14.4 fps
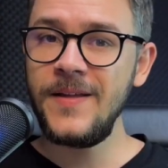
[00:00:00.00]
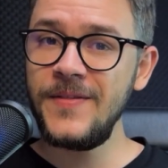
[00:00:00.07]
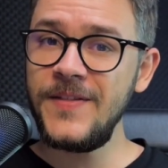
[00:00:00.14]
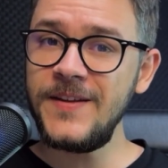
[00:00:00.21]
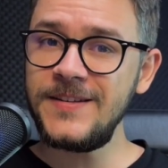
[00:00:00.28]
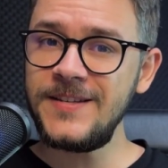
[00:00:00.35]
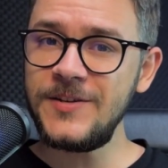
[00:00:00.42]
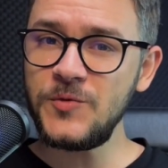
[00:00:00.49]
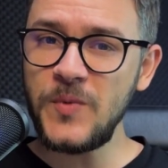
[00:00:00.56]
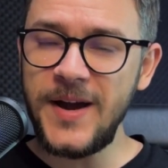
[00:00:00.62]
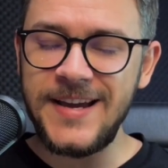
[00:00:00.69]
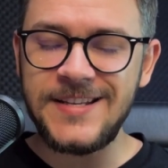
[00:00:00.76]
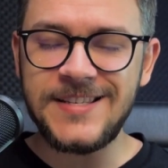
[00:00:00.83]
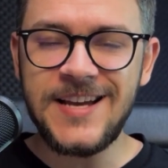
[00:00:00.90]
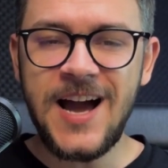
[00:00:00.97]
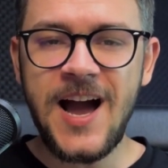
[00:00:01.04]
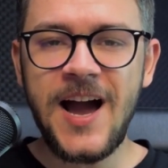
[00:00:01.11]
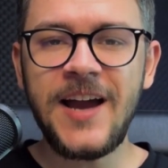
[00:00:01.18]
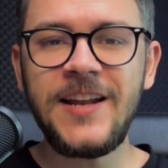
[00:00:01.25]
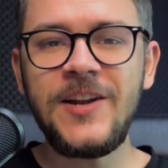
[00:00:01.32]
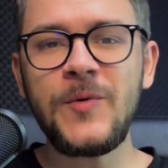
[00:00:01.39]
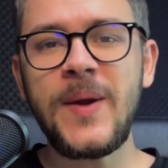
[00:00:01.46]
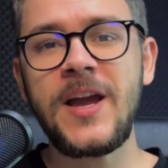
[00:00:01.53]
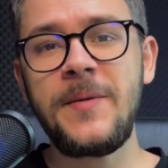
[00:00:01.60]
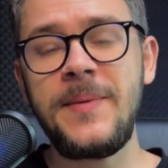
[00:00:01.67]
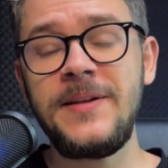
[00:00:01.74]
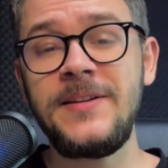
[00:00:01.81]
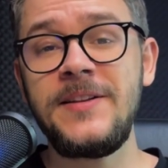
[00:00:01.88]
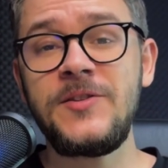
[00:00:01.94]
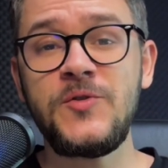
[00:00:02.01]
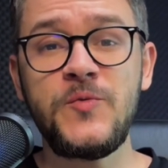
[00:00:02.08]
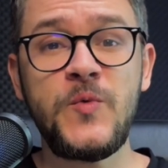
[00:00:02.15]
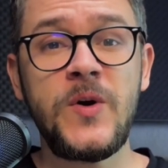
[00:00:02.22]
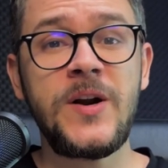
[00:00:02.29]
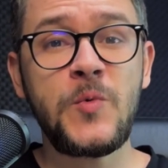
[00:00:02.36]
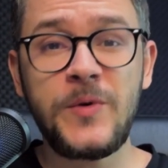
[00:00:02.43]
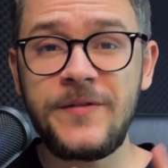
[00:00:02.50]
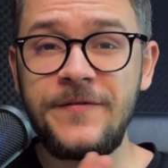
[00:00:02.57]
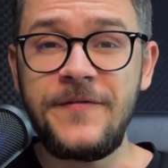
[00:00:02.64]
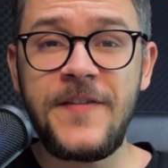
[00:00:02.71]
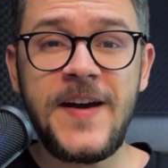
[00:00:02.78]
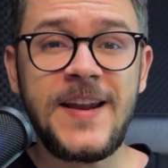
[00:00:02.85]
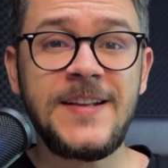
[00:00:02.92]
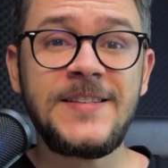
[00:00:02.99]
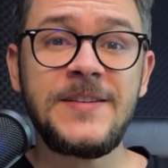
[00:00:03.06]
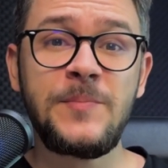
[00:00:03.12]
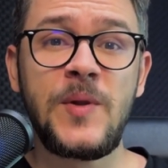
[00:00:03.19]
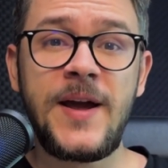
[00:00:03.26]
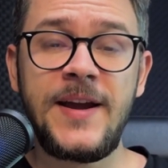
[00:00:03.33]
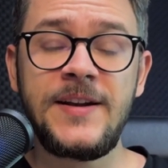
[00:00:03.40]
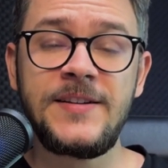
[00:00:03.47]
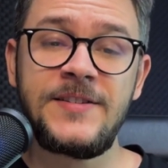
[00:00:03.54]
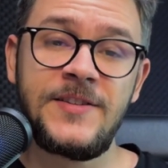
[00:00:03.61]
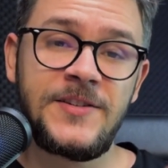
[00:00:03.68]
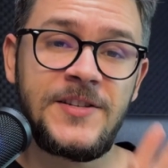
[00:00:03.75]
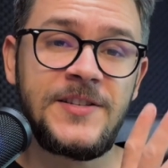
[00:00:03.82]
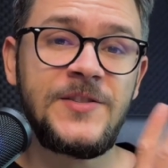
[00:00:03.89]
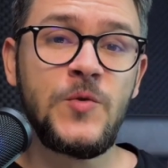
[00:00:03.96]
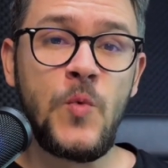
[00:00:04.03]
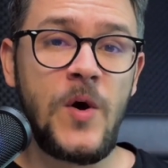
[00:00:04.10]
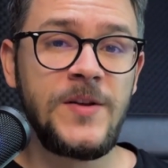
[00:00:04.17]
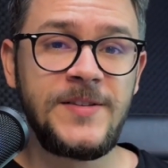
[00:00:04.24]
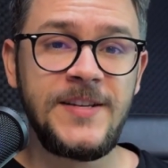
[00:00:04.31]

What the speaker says: This is why it's highly recommended to work with vetted suppliers such as the ones